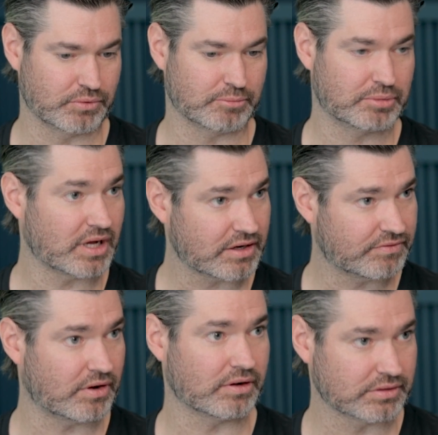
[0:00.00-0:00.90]
will pluck
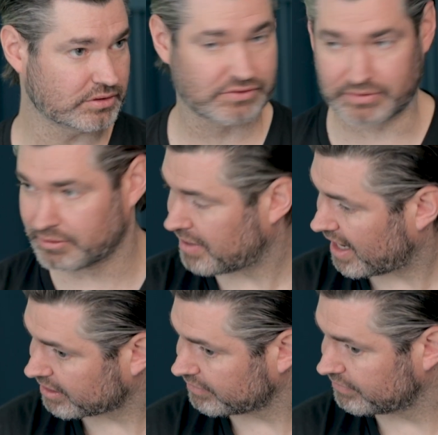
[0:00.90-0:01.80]
follicles from the
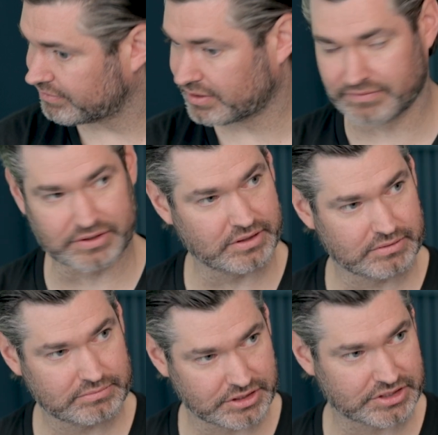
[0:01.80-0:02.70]
back of
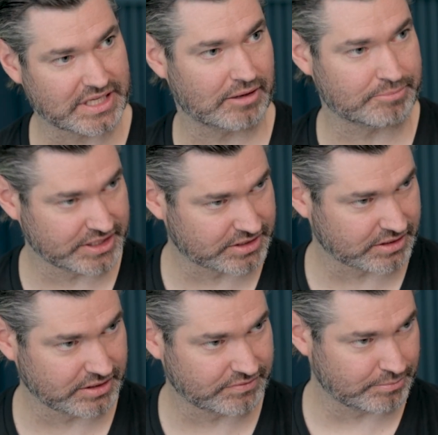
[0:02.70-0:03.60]
your scalp,
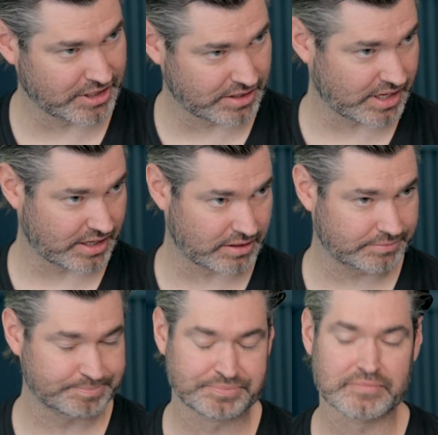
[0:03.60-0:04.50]
basically from ear to
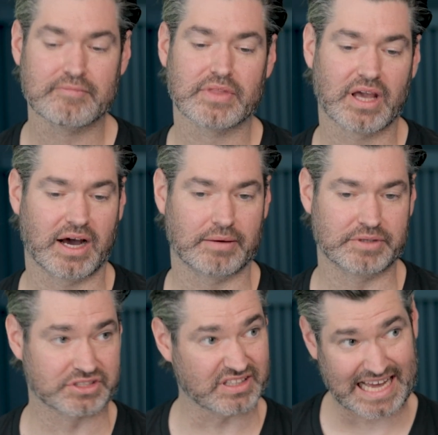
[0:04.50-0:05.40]
ear.
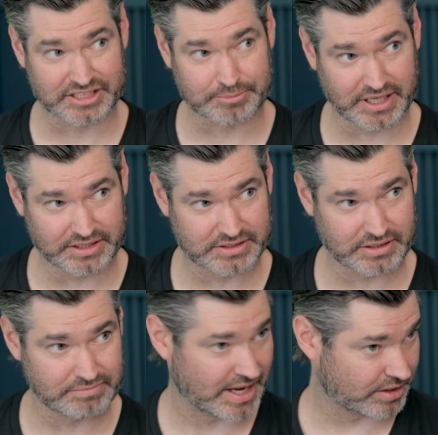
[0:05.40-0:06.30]
It's the last place
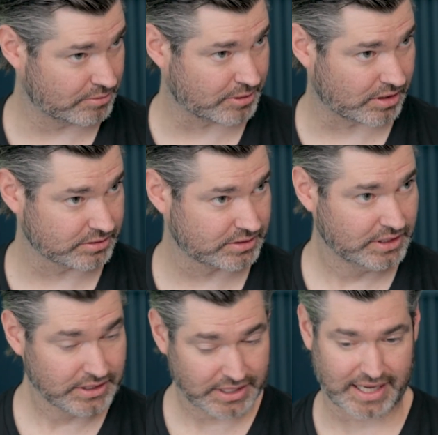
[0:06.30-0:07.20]
that men go bald.
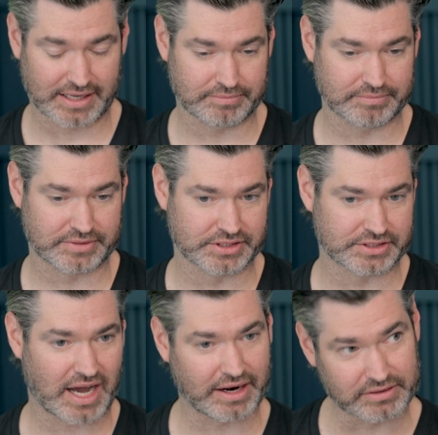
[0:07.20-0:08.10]
There's
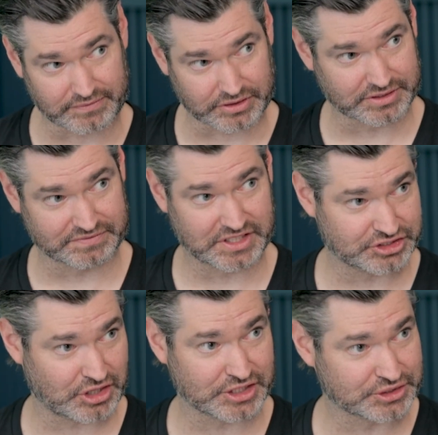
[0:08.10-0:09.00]
higher levels of
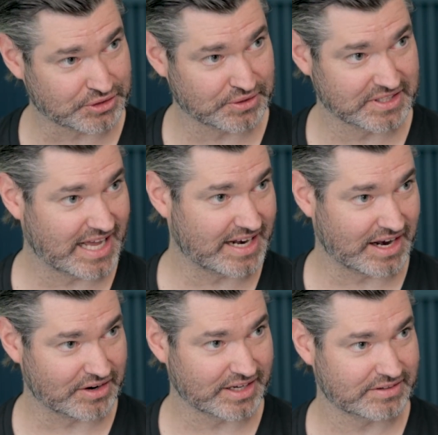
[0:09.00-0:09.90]
testosterone in that
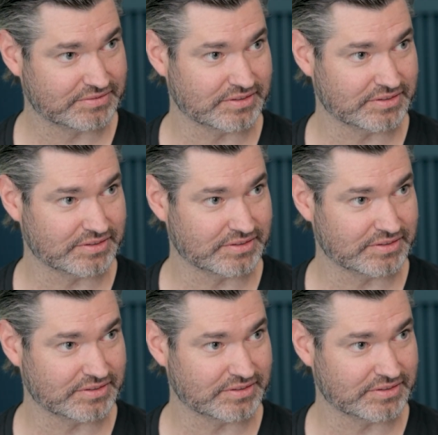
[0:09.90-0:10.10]
area,